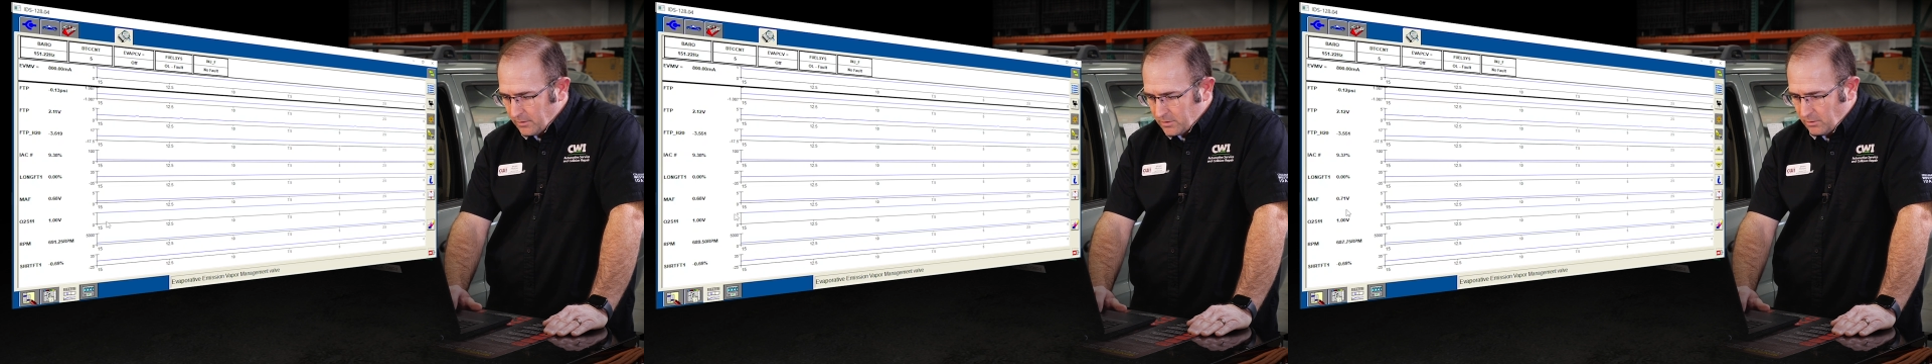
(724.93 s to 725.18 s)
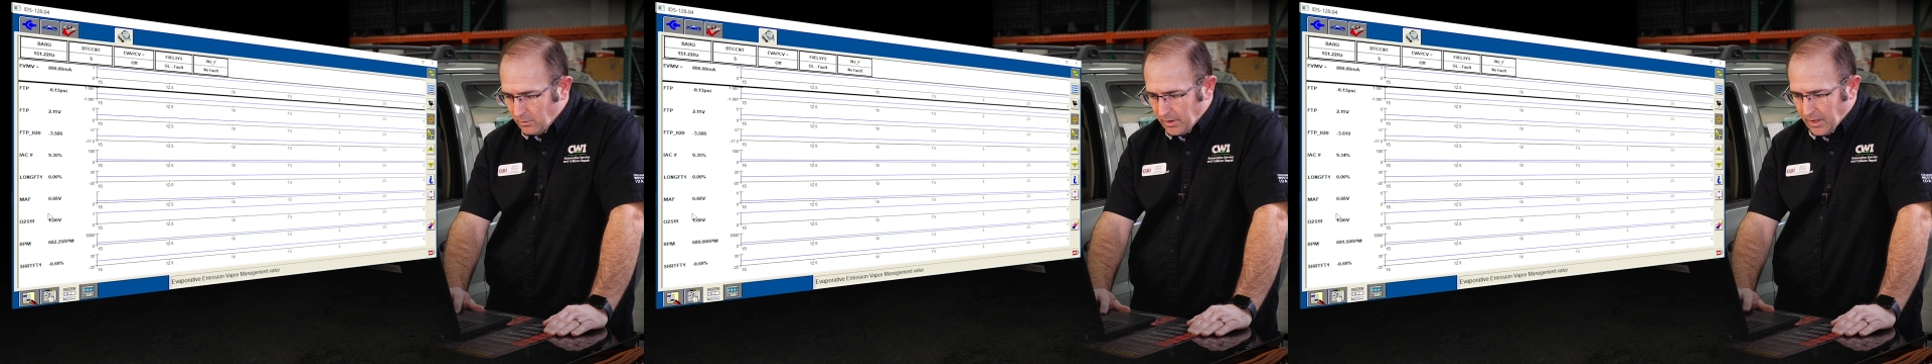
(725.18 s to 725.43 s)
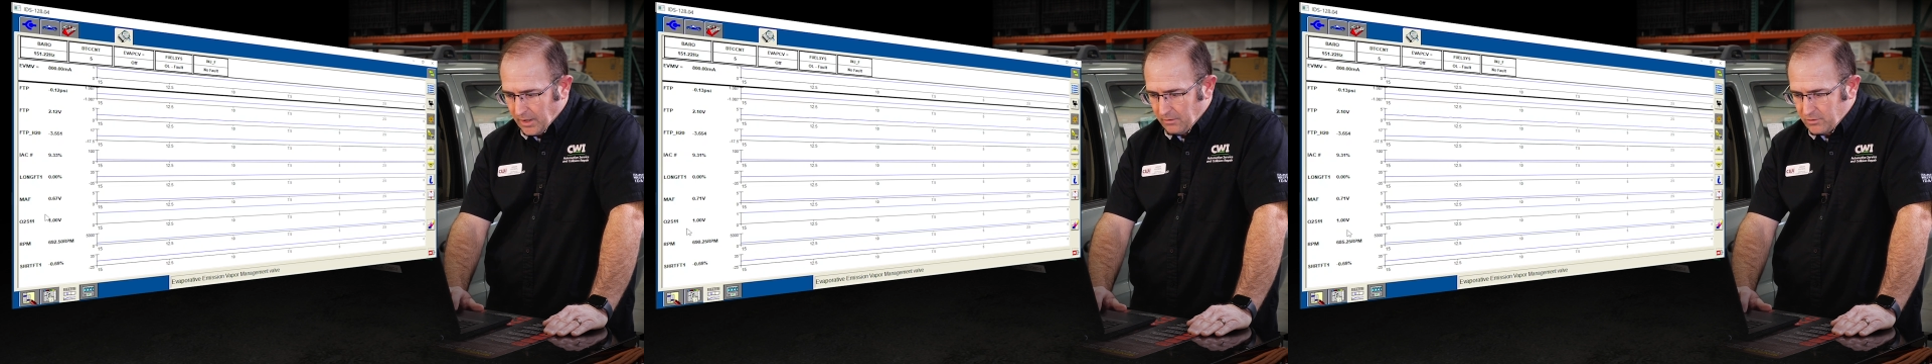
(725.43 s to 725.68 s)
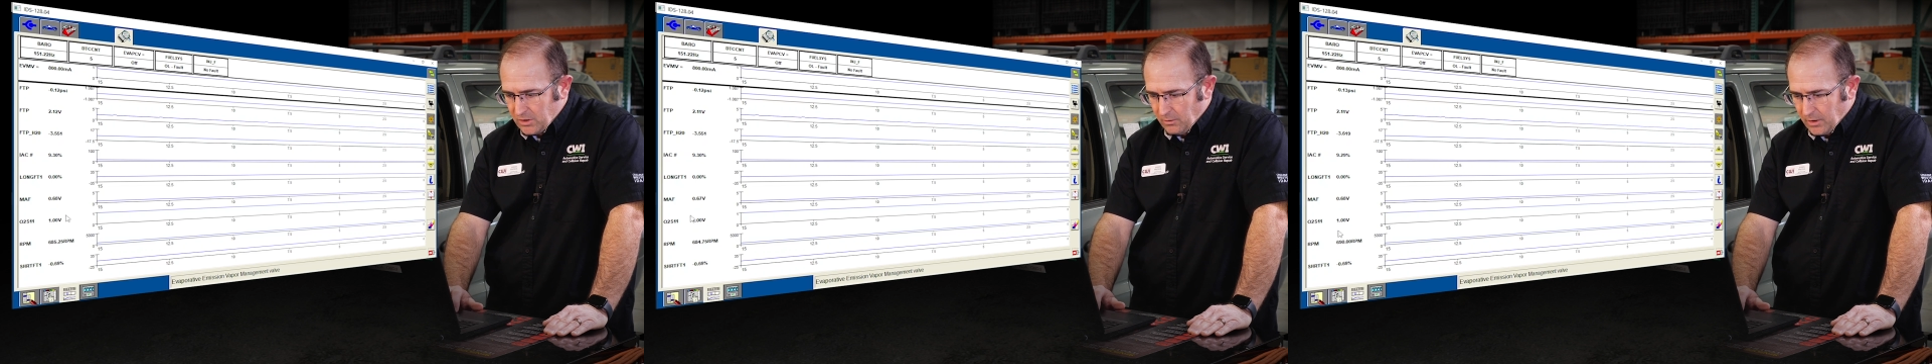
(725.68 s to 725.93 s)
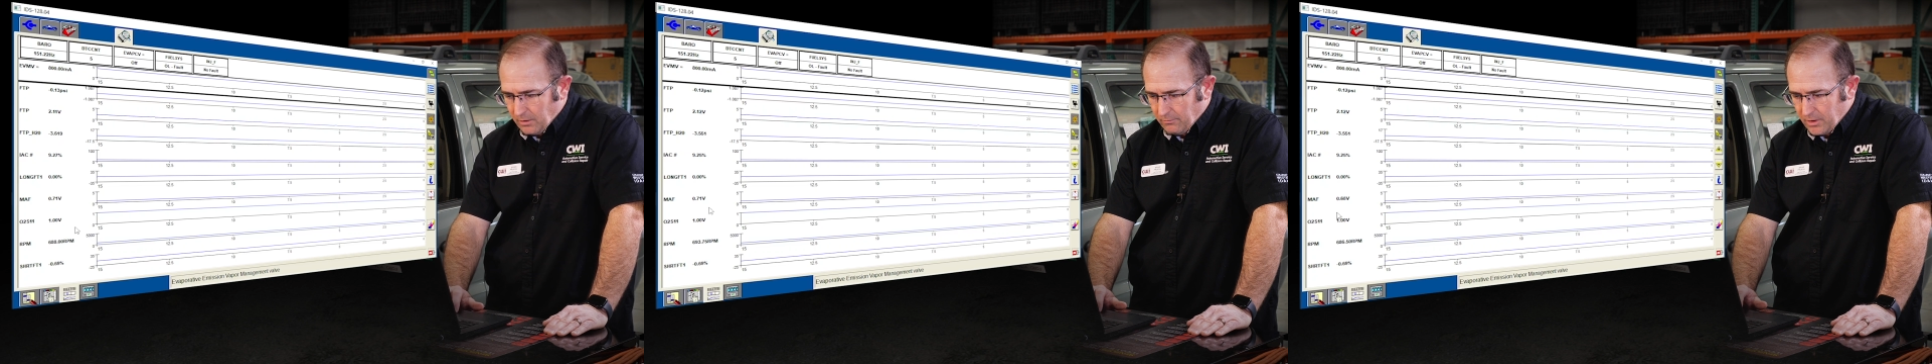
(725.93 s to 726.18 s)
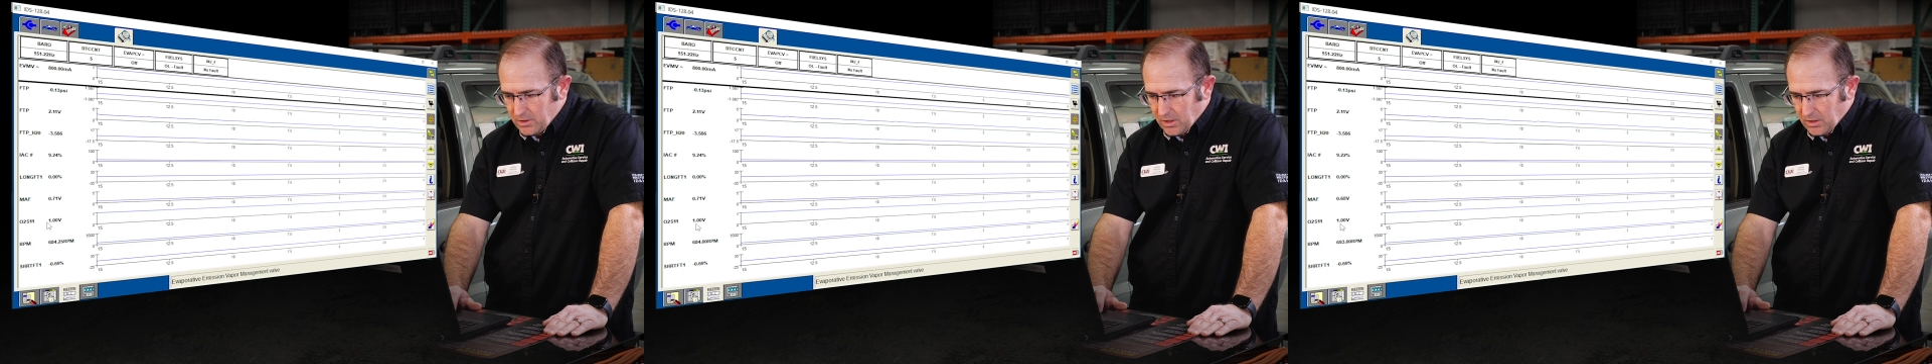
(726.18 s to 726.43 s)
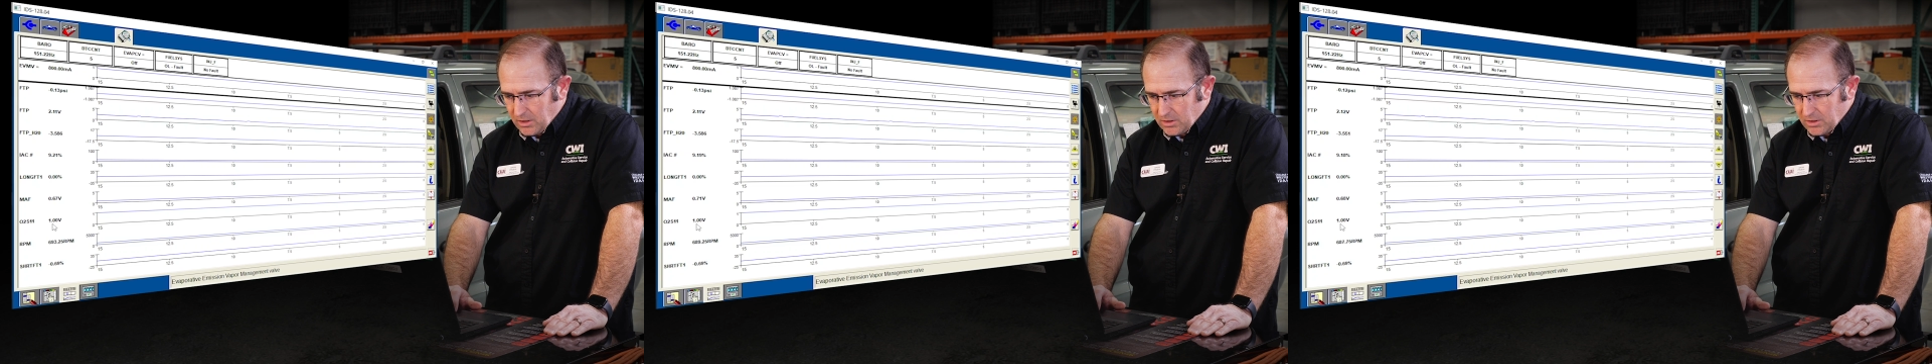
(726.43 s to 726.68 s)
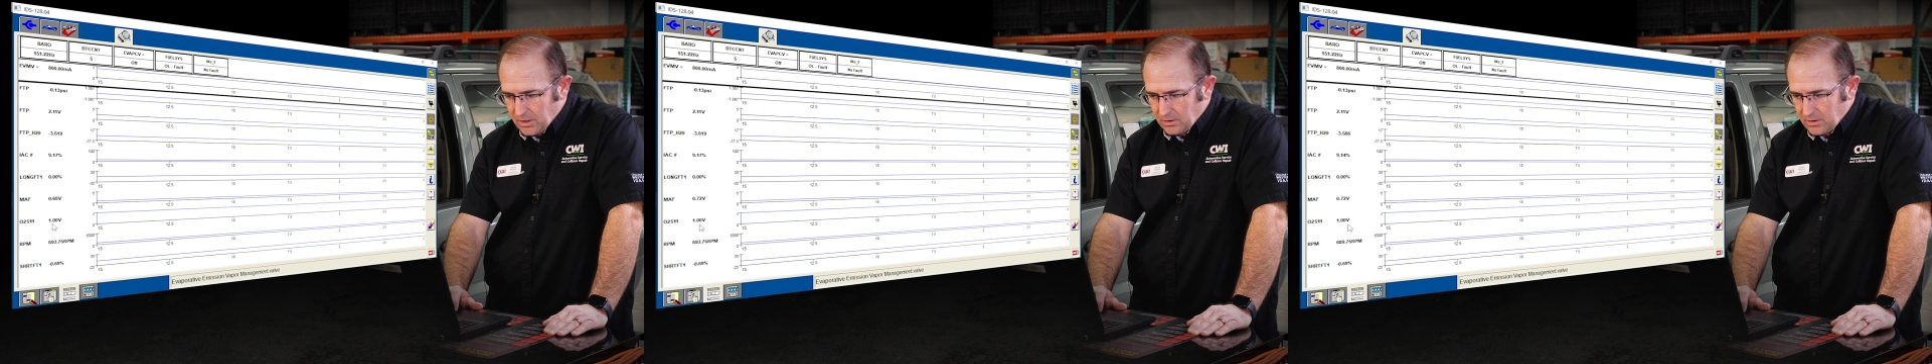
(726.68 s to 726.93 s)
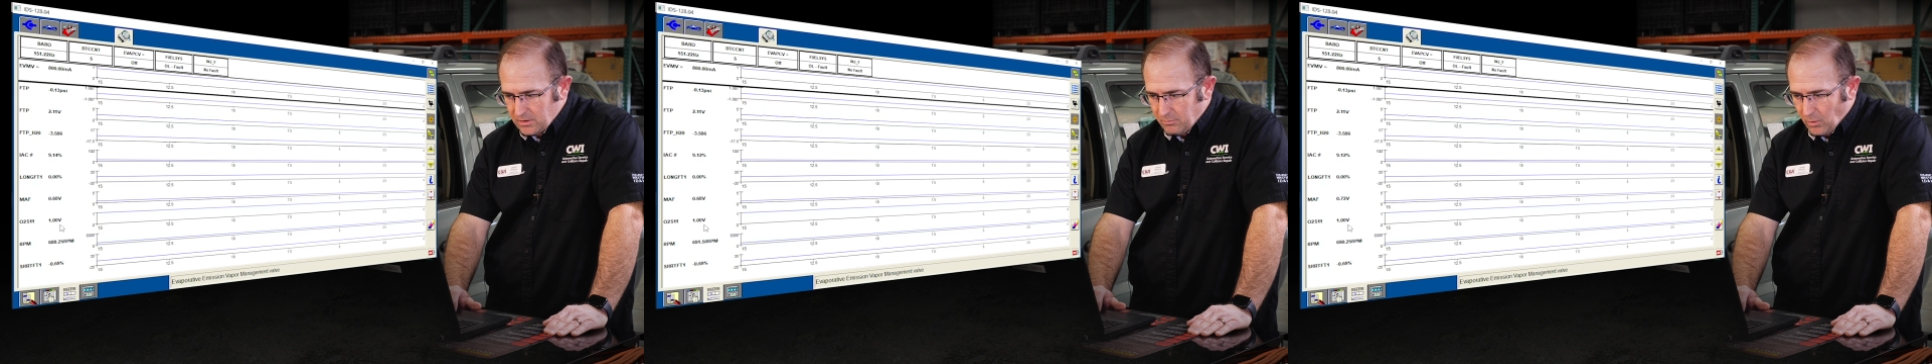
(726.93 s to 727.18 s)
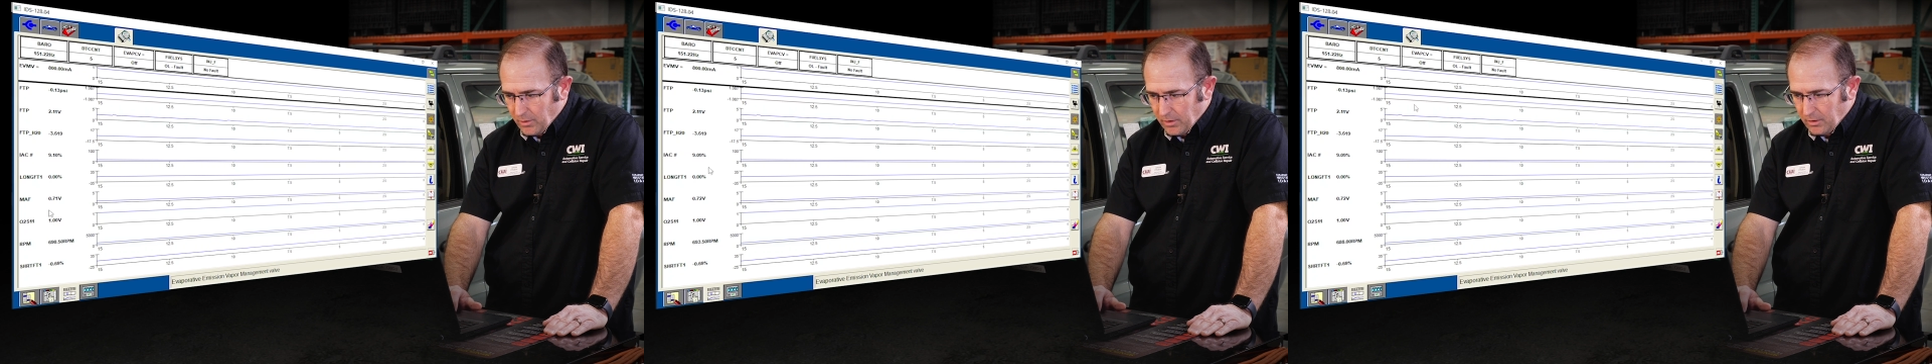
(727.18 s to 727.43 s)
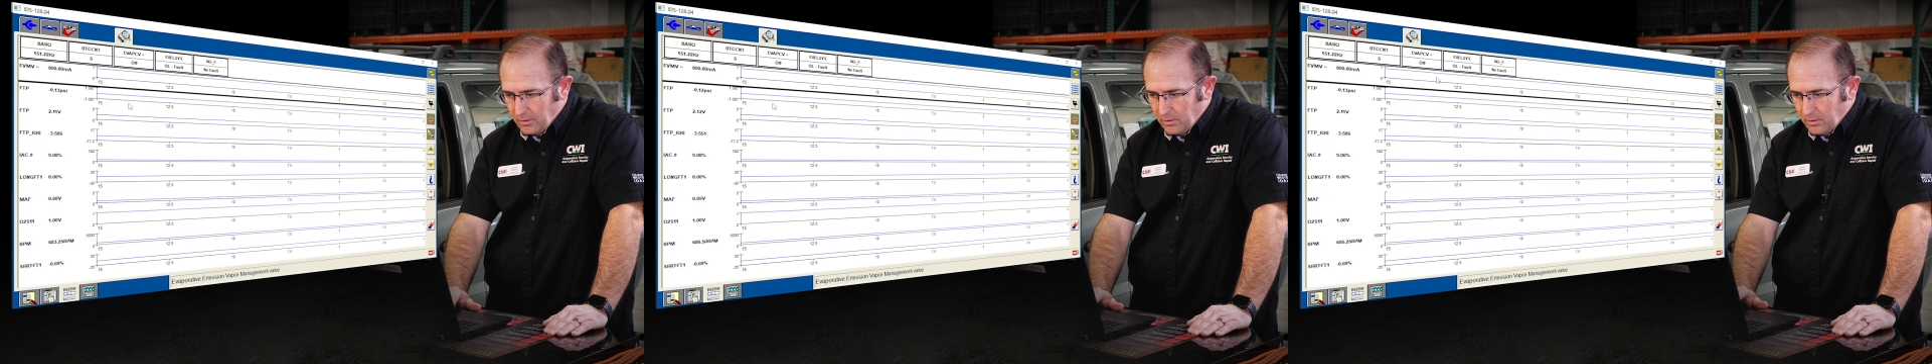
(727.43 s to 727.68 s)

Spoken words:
so we're kind of showing a rich condition at this point.